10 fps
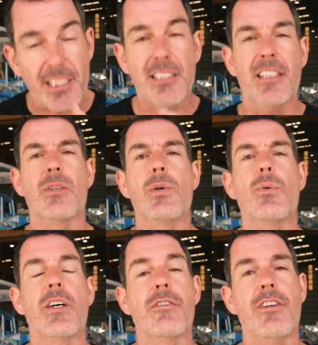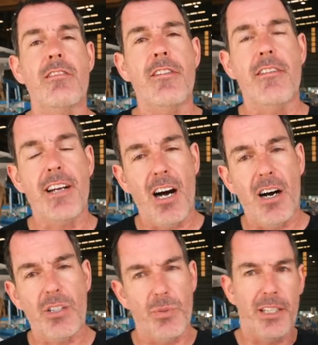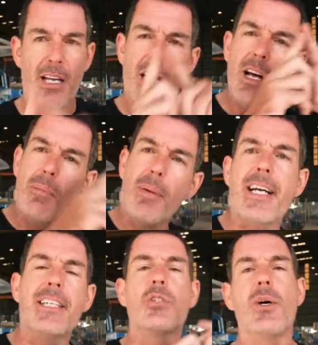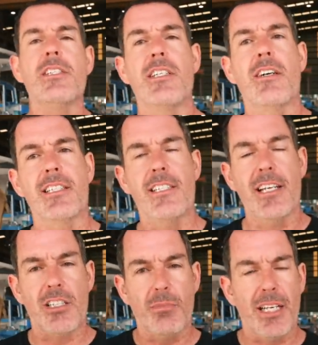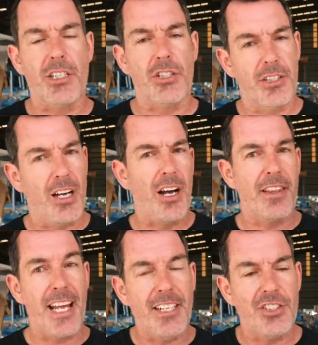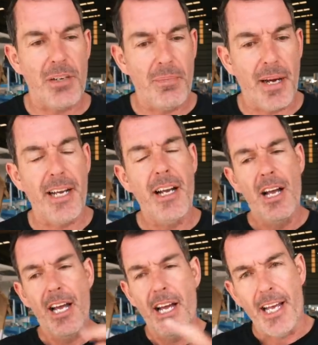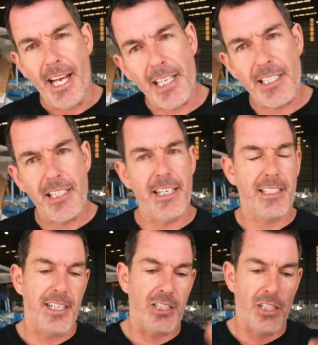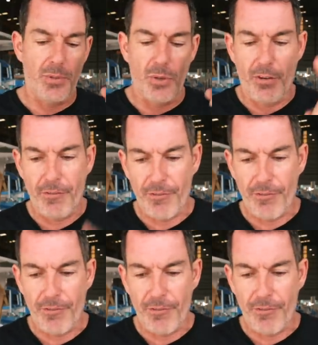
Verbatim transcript: this is something we worked very, very hard with back in 2019 to make sure that the engine bay easily accessible,